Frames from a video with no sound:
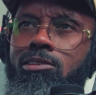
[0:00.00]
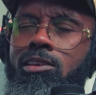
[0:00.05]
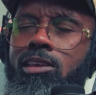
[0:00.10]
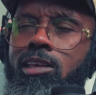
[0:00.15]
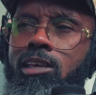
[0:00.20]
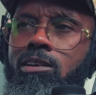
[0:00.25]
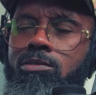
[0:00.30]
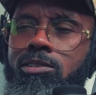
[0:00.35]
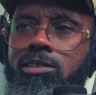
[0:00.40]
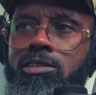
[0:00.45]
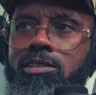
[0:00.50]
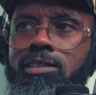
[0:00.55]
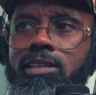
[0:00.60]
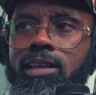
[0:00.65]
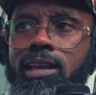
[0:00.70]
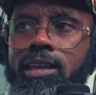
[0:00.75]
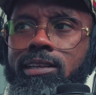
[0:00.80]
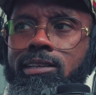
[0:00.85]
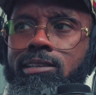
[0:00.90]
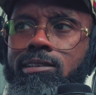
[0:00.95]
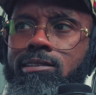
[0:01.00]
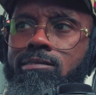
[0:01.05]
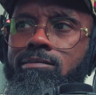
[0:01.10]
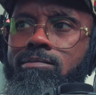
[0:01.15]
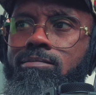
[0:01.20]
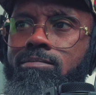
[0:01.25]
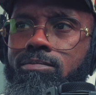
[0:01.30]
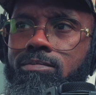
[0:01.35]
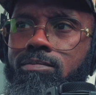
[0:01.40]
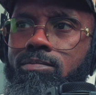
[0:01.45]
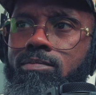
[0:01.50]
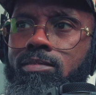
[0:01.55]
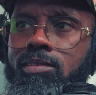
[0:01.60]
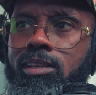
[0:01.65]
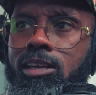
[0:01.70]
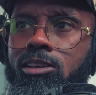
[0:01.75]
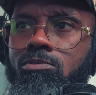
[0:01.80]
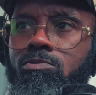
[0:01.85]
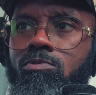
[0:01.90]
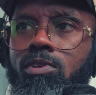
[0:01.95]
it was just like,
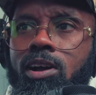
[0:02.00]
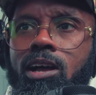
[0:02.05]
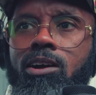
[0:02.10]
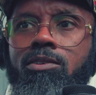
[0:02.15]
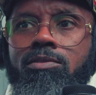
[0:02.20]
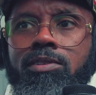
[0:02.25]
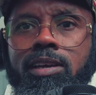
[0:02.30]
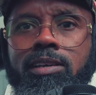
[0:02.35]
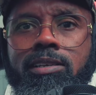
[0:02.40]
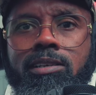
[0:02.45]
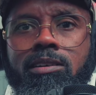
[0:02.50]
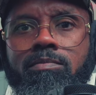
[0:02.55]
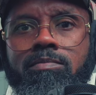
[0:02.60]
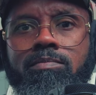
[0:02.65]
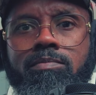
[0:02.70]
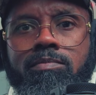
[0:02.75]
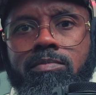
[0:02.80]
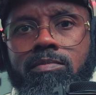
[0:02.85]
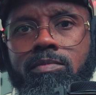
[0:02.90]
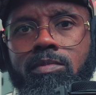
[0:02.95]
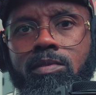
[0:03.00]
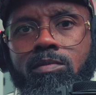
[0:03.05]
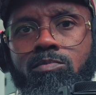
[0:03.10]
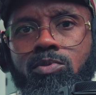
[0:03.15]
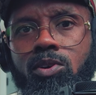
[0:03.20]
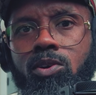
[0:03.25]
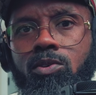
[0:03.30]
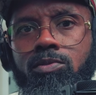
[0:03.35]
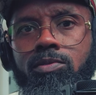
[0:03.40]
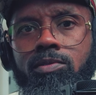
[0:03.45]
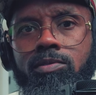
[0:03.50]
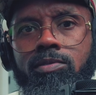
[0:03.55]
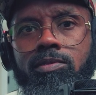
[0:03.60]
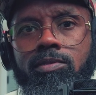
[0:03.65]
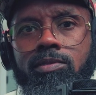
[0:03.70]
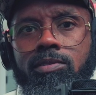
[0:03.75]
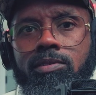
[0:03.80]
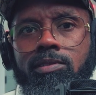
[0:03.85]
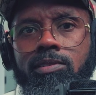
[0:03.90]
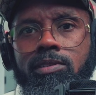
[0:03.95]
like wow, like I'm I'm broke,
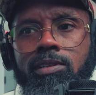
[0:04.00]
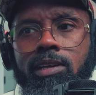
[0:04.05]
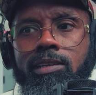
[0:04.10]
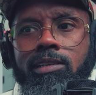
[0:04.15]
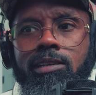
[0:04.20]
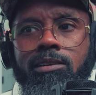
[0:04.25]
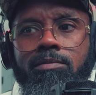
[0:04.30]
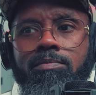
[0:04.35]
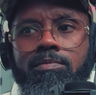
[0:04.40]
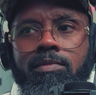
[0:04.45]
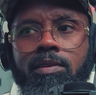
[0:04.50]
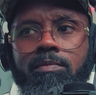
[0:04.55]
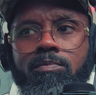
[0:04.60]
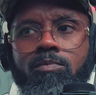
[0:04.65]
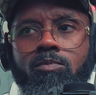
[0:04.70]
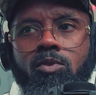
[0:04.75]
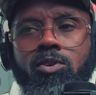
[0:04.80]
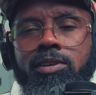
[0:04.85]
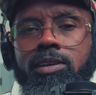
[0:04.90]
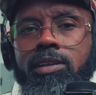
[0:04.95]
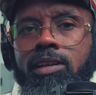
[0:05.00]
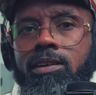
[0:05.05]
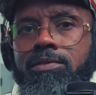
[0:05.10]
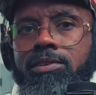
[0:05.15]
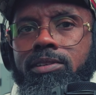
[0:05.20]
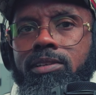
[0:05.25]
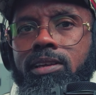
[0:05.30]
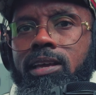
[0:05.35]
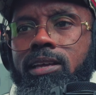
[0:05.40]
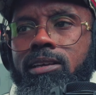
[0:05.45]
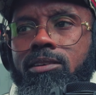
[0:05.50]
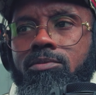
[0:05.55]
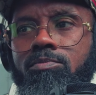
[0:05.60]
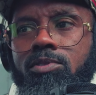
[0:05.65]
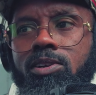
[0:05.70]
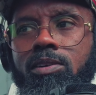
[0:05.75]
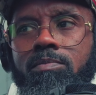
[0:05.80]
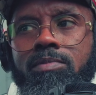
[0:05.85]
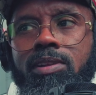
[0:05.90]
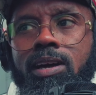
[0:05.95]
like I'm, I'm working every day,
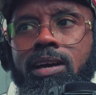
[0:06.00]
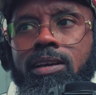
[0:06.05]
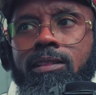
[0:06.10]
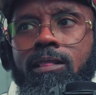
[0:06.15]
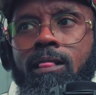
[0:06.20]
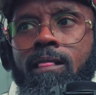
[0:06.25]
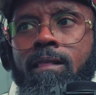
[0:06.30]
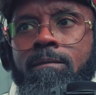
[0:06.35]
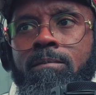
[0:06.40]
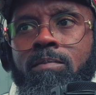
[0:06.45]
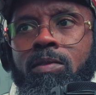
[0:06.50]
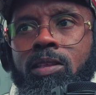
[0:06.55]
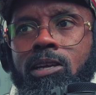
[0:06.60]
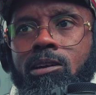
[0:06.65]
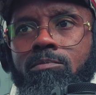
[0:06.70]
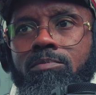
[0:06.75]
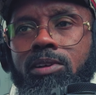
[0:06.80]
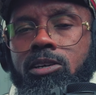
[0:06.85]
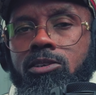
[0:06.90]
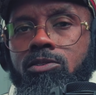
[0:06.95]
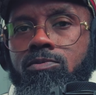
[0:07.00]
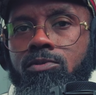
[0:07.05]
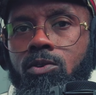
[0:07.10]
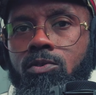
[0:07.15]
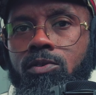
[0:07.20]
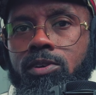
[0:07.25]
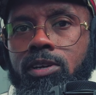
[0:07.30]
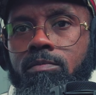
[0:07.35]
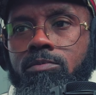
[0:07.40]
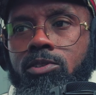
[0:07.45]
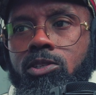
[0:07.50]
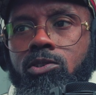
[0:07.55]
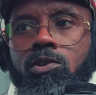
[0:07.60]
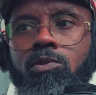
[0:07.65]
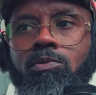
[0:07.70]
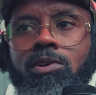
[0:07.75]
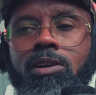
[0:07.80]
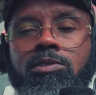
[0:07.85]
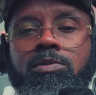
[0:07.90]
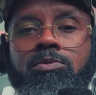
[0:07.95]
but I'm not I'm not growing. I'm
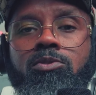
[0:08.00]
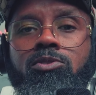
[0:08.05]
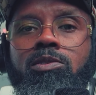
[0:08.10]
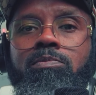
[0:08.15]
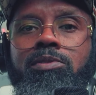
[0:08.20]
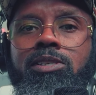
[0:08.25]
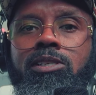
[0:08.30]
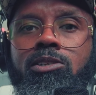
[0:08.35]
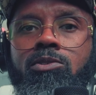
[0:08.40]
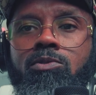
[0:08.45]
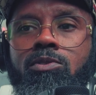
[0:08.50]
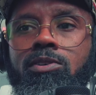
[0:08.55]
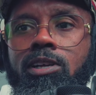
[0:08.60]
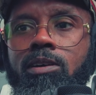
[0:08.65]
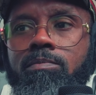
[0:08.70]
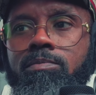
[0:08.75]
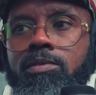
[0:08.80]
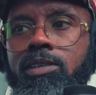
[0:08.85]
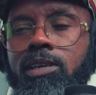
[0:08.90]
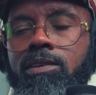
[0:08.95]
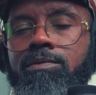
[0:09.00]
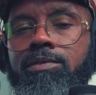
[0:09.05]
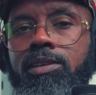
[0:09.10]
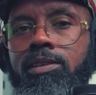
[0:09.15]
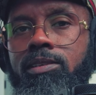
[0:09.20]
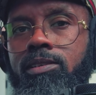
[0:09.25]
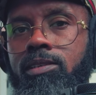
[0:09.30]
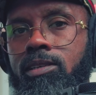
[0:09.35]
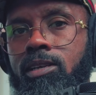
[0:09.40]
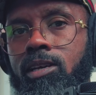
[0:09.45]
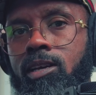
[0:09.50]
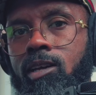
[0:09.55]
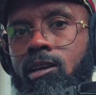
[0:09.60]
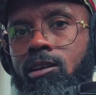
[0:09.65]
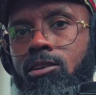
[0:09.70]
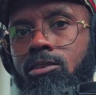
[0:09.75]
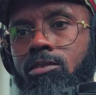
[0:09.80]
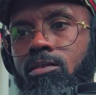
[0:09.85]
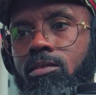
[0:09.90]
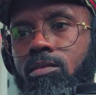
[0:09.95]
doing what I'm supposed to be doing. I'm giving
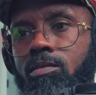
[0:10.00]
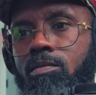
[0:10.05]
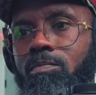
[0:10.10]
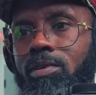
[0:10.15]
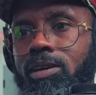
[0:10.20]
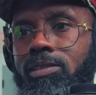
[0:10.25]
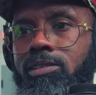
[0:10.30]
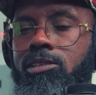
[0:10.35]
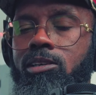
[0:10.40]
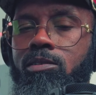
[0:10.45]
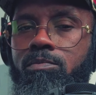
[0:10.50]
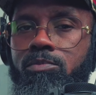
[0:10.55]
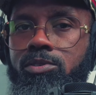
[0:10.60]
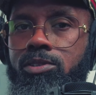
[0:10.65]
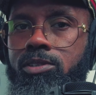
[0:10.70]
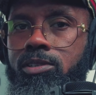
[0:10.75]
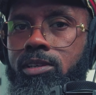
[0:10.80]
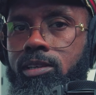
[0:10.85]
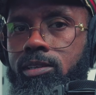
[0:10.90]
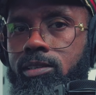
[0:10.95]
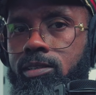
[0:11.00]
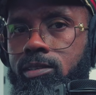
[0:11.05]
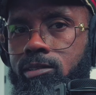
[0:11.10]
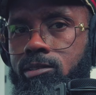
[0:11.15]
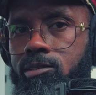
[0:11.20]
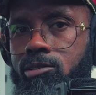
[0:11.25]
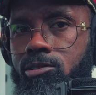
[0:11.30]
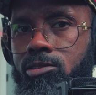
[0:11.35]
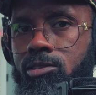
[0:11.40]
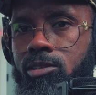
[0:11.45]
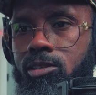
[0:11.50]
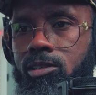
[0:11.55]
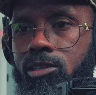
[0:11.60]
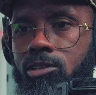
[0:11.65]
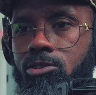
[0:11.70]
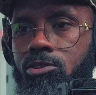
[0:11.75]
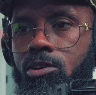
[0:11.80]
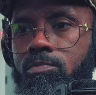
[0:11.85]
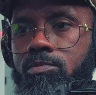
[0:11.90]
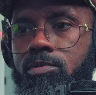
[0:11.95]
my 10%.
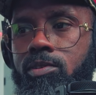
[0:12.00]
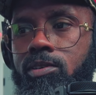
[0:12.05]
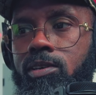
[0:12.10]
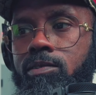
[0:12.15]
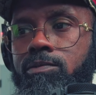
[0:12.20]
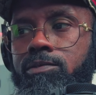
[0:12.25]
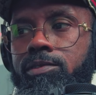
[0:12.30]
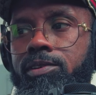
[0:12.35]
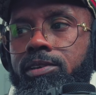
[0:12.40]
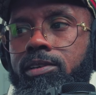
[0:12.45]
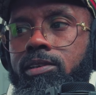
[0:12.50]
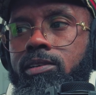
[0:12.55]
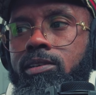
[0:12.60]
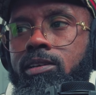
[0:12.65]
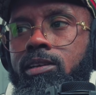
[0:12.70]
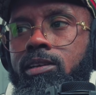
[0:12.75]
You know, I'm giving